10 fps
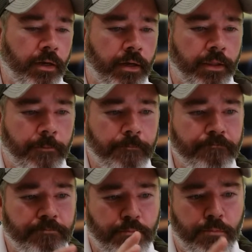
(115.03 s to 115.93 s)

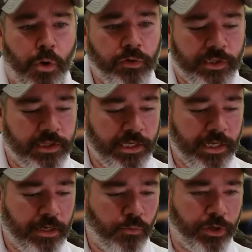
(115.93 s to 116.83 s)

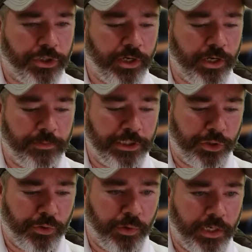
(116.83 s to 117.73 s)
mostly what you're going to be
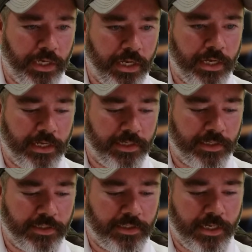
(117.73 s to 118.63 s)
doing
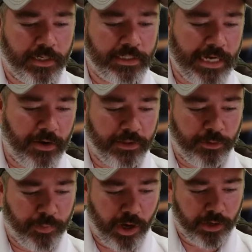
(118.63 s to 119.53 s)
is down at the
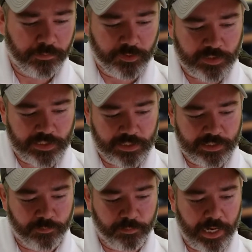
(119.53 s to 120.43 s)
bottom you see
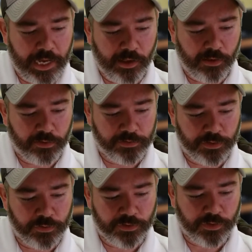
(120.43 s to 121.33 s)
this bell, the
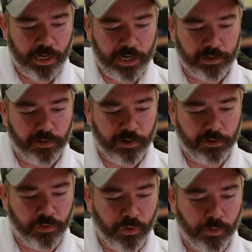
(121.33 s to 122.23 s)
user icon,
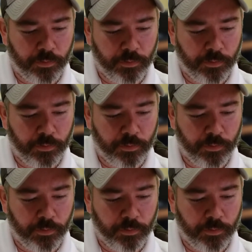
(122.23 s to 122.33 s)
home